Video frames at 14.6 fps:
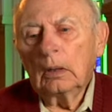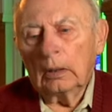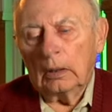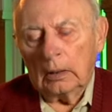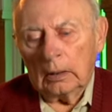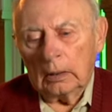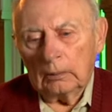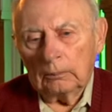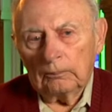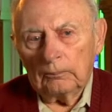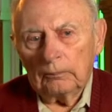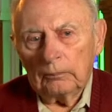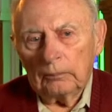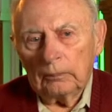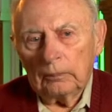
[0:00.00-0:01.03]
And
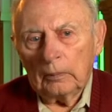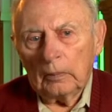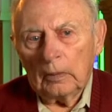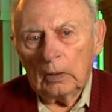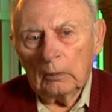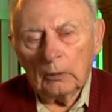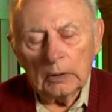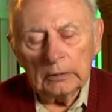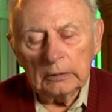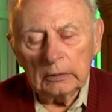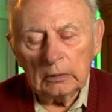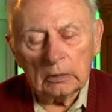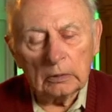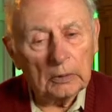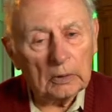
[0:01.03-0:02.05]
it wasn't
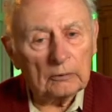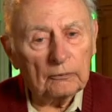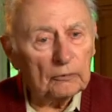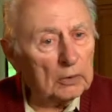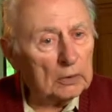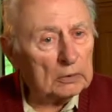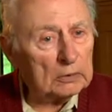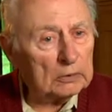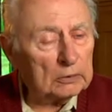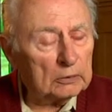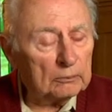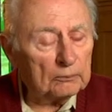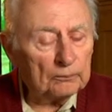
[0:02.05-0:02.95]
a quick fix.